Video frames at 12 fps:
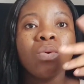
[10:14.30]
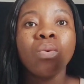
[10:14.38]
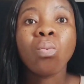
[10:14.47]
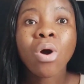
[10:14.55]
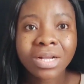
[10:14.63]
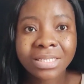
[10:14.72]

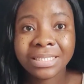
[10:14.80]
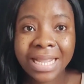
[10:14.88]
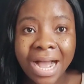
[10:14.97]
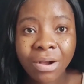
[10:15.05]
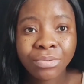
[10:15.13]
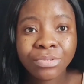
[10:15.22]
walked
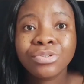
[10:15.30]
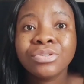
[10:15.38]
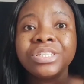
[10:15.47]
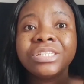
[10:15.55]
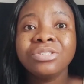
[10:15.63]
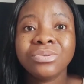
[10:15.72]
down to
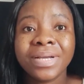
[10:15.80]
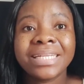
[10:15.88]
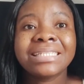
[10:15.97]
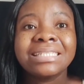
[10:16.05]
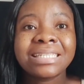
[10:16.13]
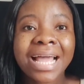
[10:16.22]
the
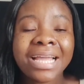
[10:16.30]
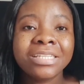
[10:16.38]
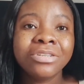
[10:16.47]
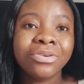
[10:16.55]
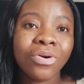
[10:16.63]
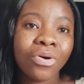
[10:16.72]
US
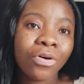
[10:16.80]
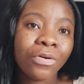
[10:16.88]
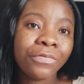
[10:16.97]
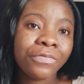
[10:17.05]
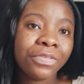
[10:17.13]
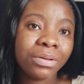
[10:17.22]
side
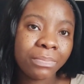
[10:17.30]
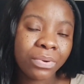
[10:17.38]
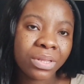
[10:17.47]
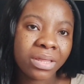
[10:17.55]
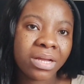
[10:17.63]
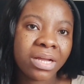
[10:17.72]
of the
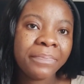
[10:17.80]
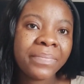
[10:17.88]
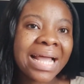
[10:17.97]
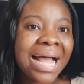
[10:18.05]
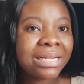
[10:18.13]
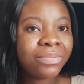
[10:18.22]
border,
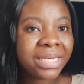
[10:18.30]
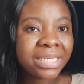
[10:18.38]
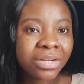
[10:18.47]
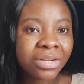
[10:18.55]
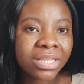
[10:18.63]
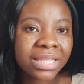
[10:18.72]
and when
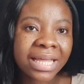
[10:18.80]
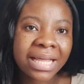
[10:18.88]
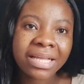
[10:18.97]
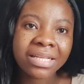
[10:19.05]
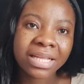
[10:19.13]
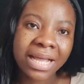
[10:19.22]
he got
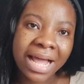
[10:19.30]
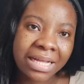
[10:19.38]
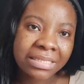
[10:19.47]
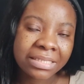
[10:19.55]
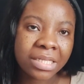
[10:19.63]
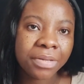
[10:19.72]
there, they
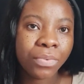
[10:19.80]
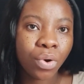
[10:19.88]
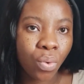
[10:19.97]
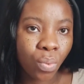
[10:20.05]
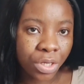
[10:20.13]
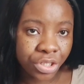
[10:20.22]
asked him,
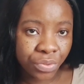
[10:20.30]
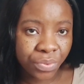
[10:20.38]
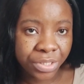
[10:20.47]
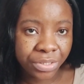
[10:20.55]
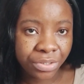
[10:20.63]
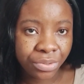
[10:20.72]
oh, what do you
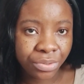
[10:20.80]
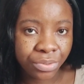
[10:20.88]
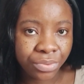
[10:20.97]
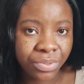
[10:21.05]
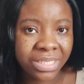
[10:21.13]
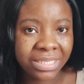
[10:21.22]
want to
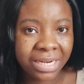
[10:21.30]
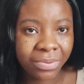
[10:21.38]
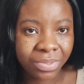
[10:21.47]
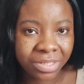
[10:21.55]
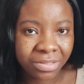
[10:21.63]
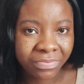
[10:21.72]
do? He said he
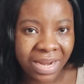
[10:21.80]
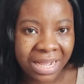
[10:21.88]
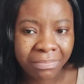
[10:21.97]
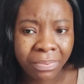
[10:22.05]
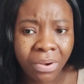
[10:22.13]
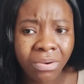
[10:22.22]
wants to
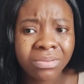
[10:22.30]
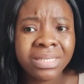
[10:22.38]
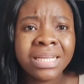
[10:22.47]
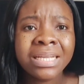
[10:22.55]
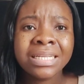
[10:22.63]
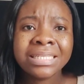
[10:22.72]
flagpole.
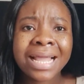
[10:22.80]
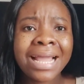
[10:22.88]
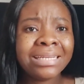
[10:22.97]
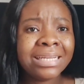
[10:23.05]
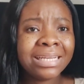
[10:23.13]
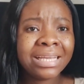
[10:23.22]

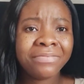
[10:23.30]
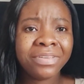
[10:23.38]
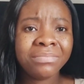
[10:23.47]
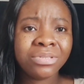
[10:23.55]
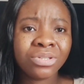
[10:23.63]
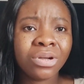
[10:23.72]
Then they gave
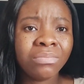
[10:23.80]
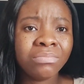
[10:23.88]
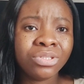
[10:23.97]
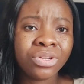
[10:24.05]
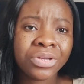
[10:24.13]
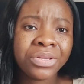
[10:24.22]
him some
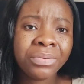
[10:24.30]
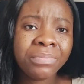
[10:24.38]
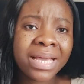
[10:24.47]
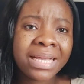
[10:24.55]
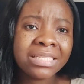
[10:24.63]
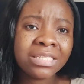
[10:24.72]

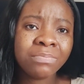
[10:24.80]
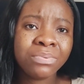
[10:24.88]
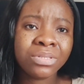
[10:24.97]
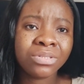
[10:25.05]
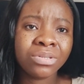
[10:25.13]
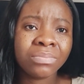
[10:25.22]
documents,
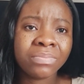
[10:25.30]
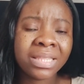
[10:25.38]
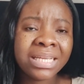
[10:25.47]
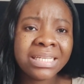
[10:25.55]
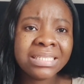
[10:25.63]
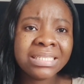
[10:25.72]
put some
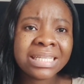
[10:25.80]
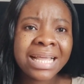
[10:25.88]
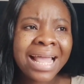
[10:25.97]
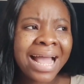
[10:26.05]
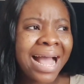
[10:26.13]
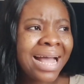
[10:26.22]
things,
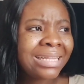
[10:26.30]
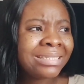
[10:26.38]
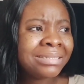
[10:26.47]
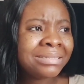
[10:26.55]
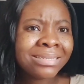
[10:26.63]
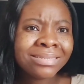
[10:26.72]

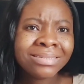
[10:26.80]
and